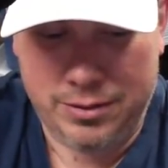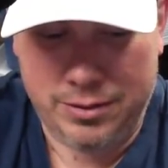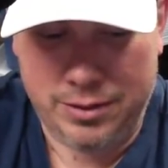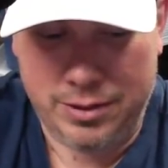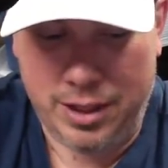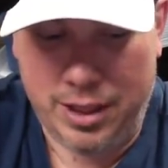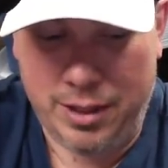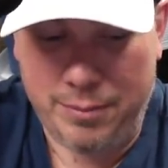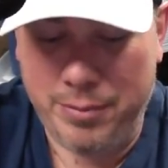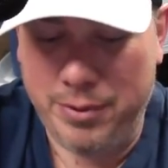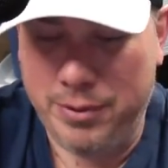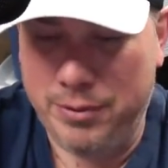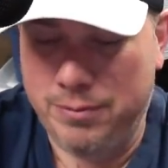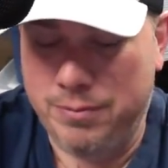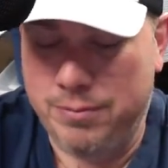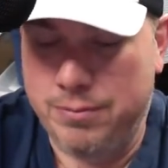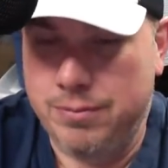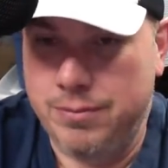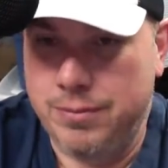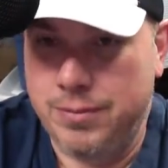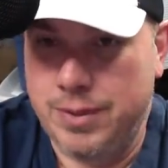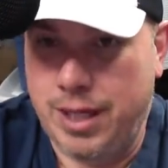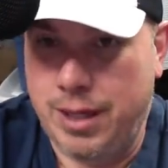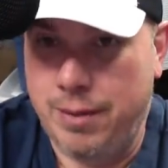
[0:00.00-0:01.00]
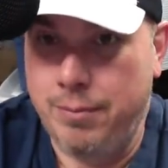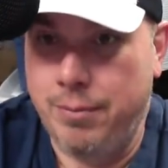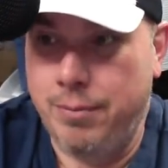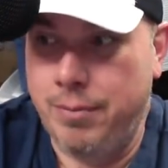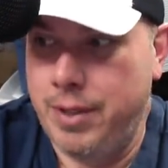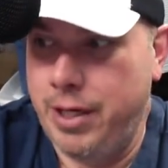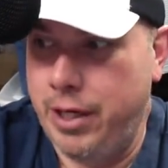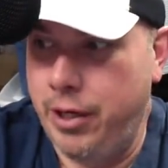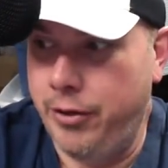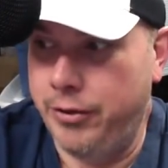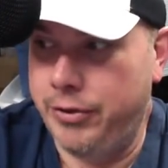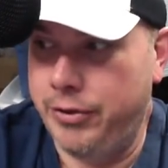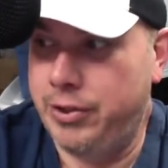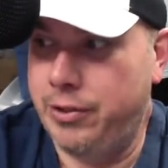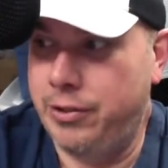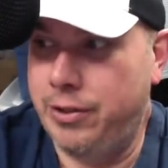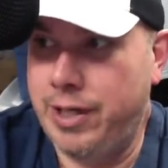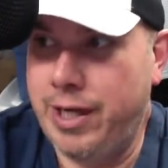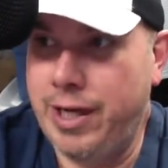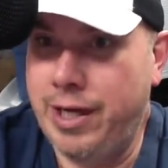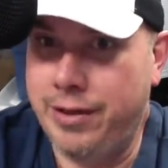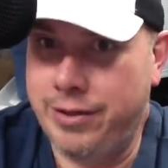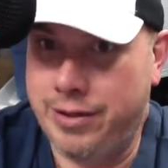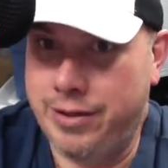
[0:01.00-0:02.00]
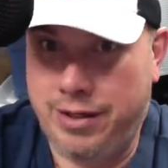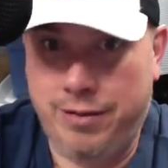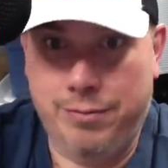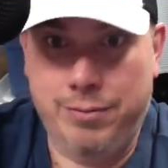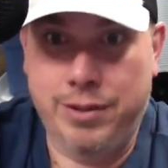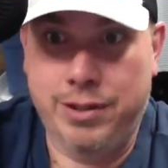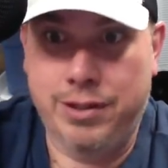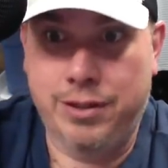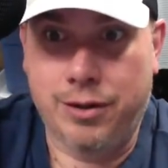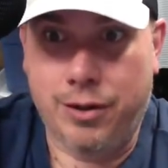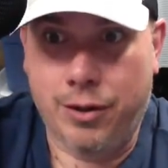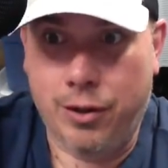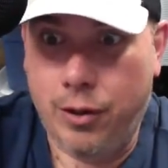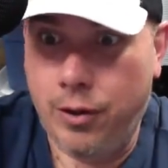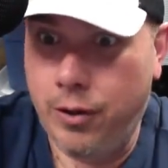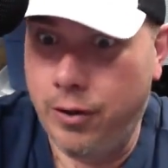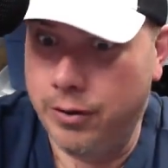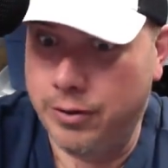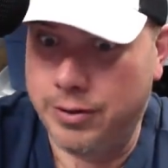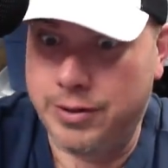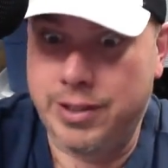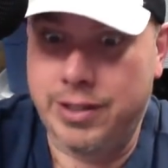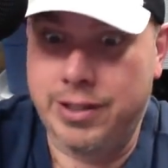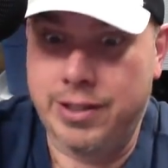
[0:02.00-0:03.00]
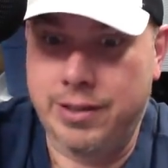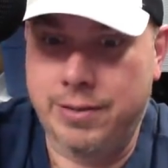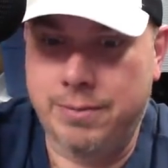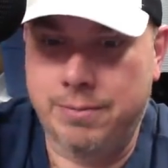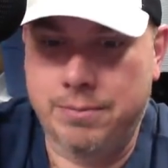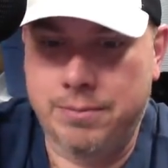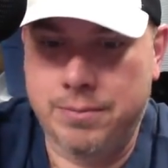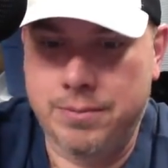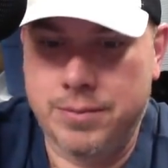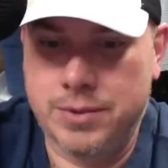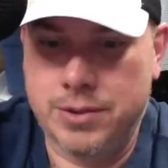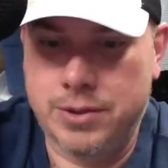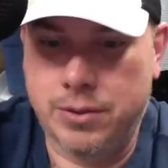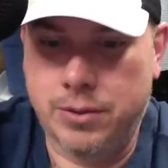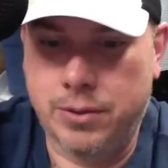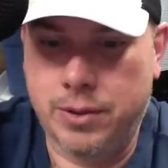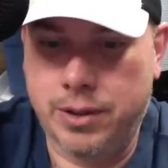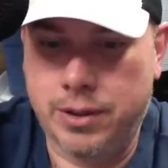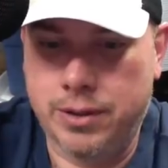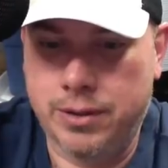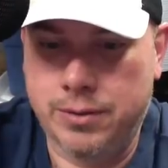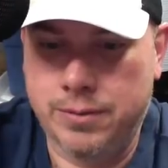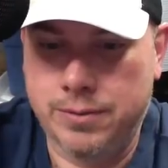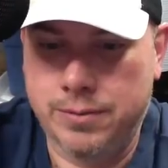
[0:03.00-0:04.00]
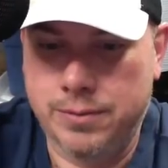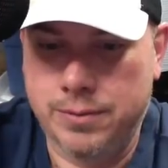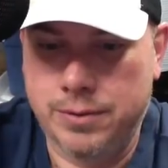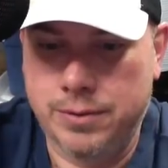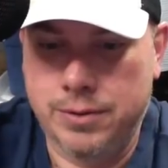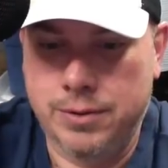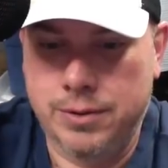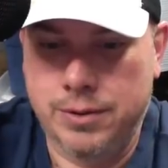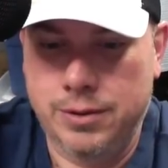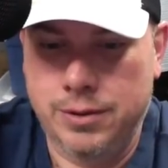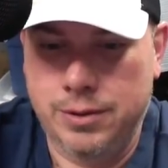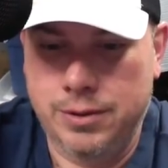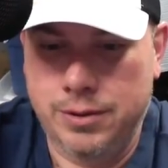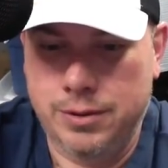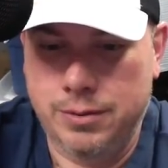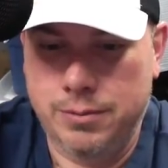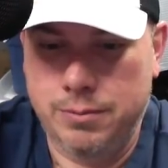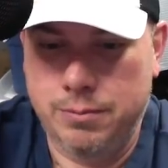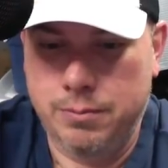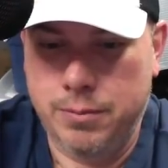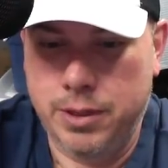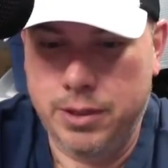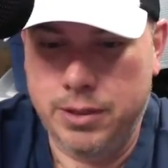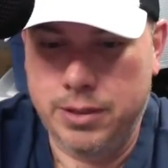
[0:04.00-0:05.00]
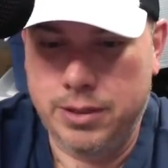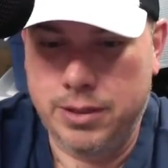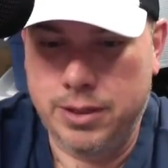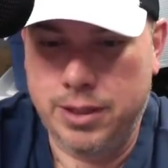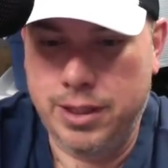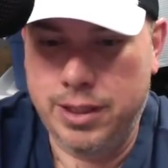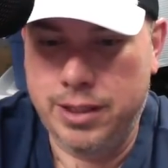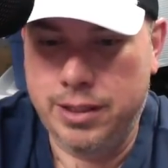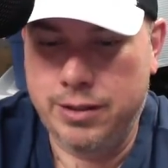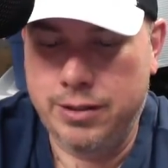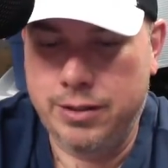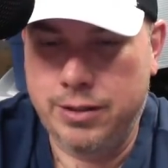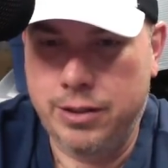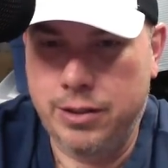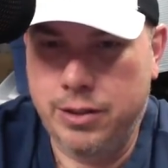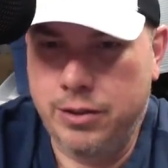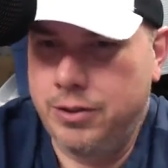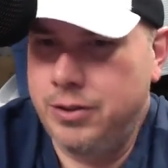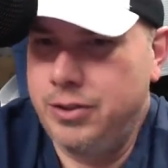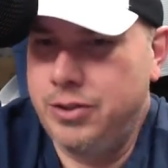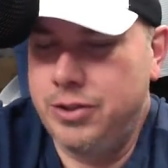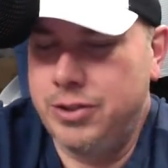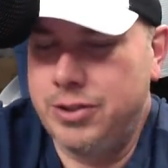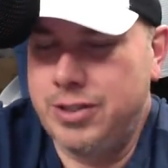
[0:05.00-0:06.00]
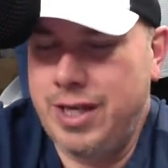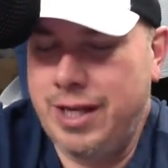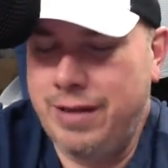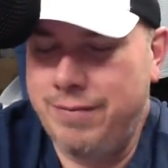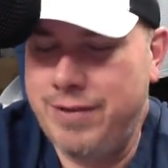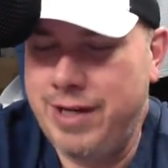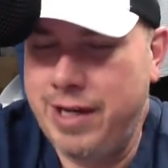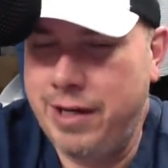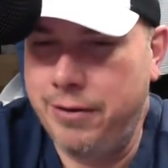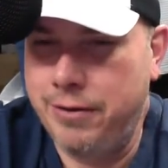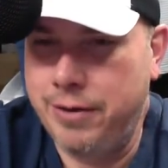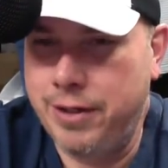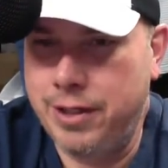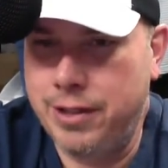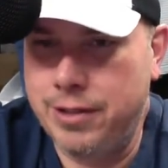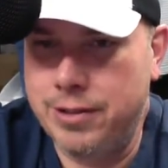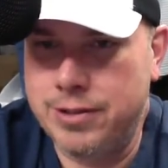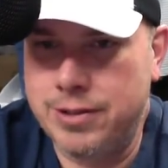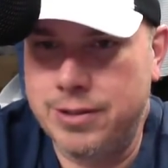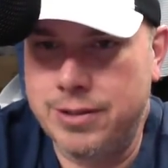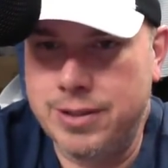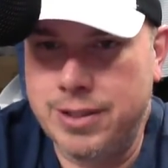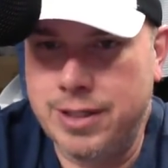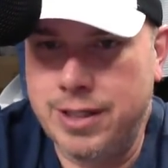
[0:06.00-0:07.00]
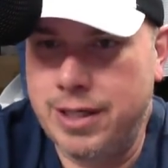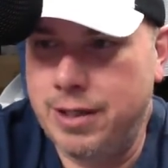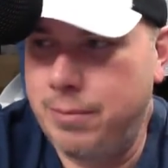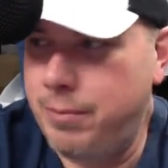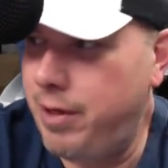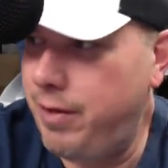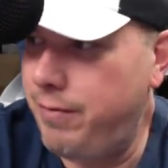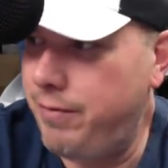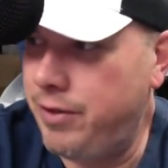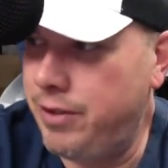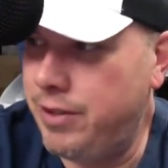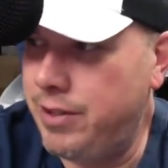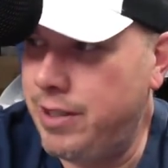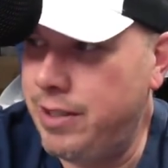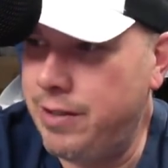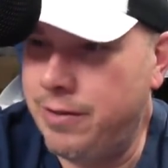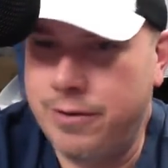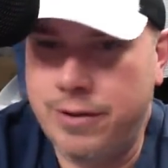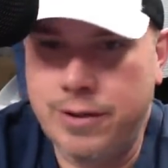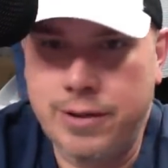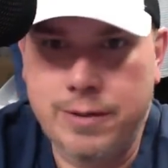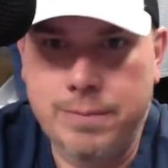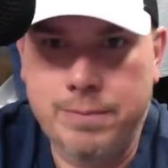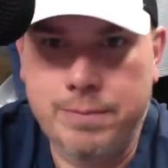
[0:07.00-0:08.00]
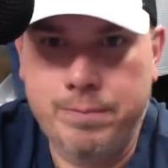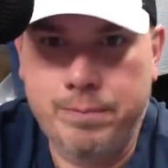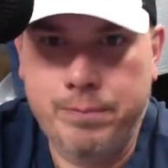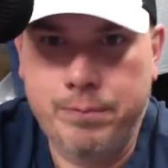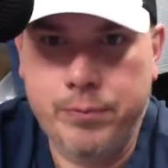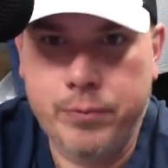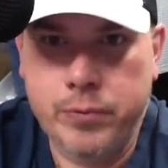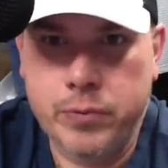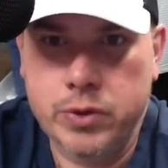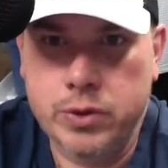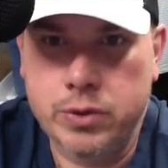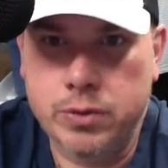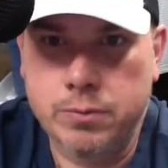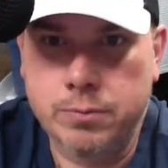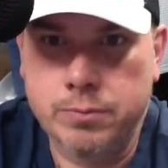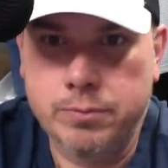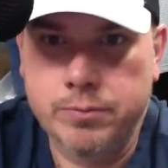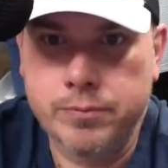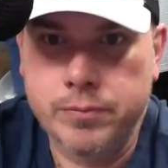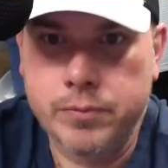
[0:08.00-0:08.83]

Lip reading: yeah, I'm healthier now than I've been in a long time. So, but today, you just have down days, and today I'm having a down day. So,